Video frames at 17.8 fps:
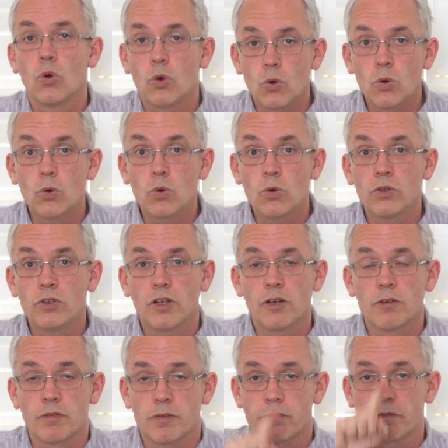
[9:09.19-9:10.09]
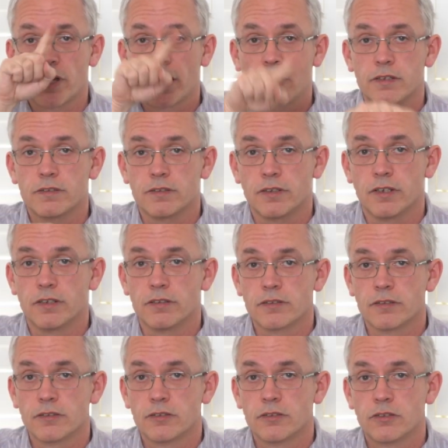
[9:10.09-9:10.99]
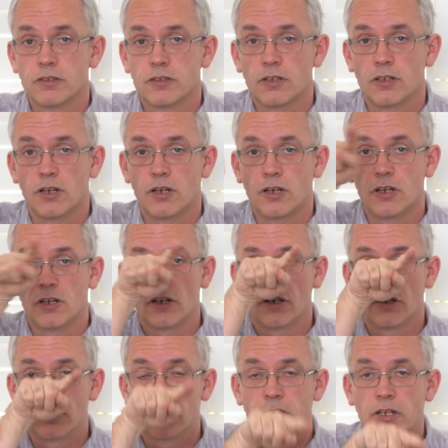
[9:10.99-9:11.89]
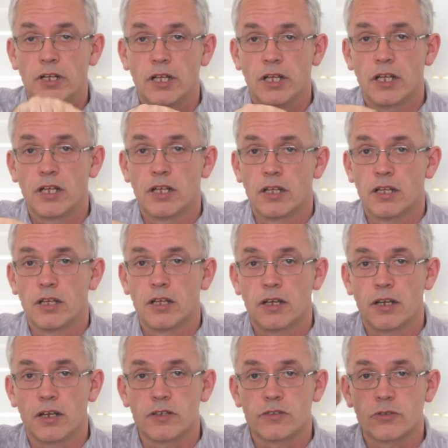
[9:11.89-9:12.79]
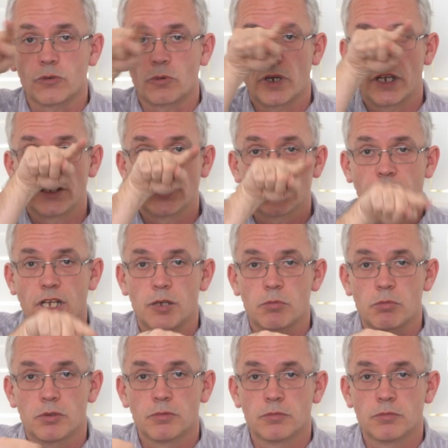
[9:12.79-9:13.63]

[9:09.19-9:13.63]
All of the faces are a square shape.